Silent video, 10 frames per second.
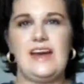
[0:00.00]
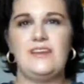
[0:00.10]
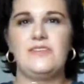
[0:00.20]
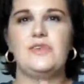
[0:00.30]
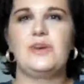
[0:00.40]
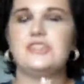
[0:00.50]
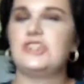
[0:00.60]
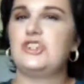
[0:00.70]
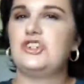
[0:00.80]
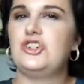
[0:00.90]
Now if you
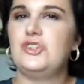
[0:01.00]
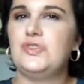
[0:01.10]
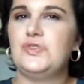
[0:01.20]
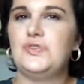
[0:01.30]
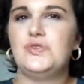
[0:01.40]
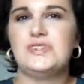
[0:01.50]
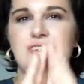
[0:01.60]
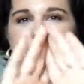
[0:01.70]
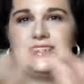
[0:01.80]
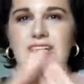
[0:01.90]
want to
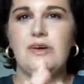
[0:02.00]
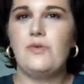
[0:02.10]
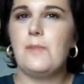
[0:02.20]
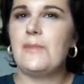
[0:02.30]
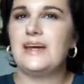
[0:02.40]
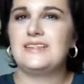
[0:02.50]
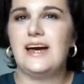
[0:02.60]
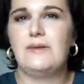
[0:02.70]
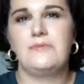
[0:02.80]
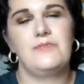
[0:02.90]
see what my
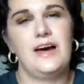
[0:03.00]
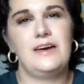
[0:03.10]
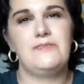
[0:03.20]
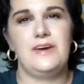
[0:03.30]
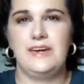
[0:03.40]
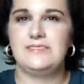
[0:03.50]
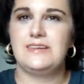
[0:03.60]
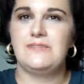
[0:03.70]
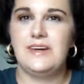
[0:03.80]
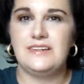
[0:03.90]
top 5 faves
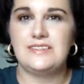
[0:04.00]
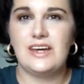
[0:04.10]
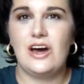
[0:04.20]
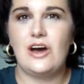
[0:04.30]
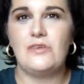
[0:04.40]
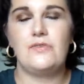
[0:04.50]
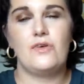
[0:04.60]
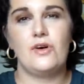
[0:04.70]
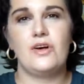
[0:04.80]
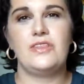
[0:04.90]
and fails are
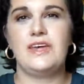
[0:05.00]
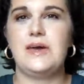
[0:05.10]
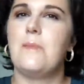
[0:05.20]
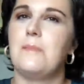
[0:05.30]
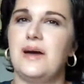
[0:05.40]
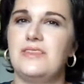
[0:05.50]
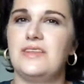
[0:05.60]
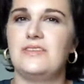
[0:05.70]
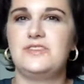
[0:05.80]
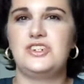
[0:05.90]
for the
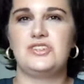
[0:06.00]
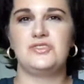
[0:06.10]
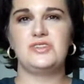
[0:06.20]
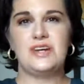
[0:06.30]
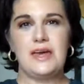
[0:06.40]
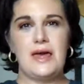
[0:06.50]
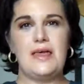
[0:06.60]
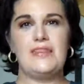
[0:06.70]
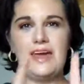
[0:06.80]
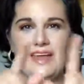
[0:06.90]
month of June,
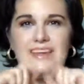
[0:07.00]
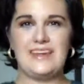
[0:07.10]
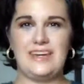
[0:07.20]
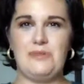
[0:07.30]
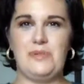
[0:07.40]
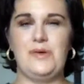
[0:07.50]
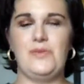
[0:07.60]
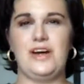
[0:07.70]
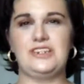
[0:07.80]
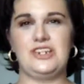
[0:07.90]
then keep on
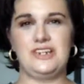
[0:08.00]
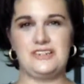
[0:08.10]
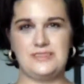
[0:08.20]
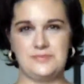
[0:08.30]
watching.